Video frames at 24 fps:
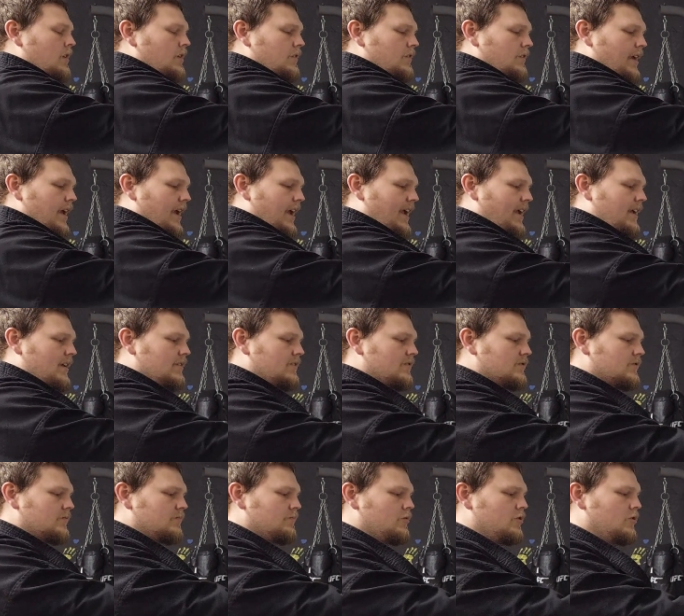The
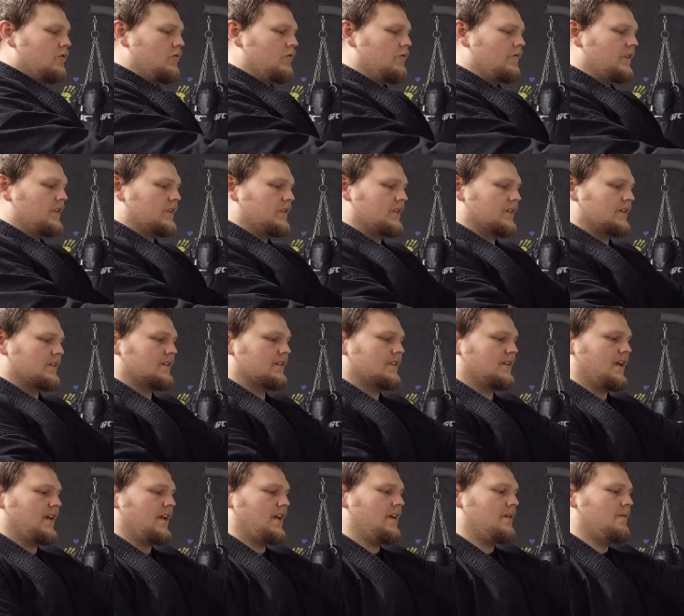hands move at the
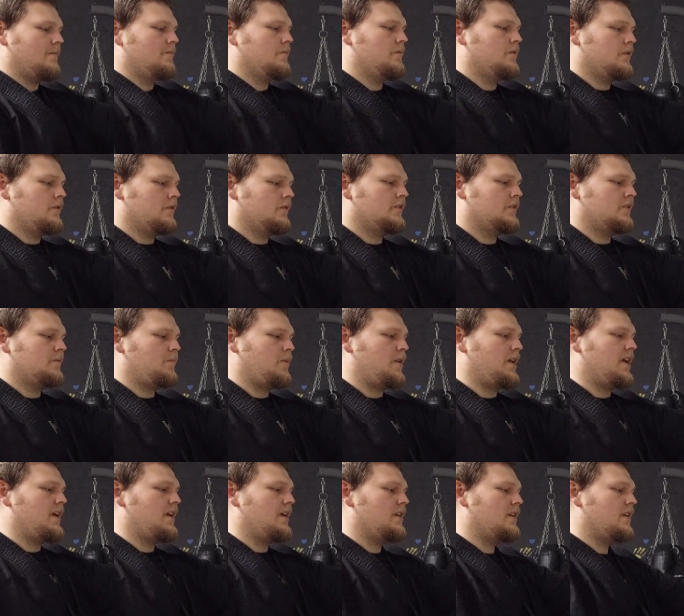same
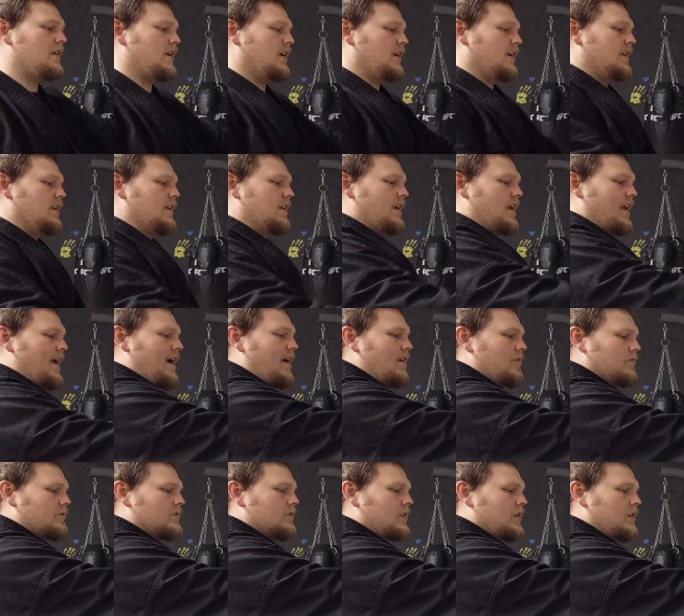speed in and out.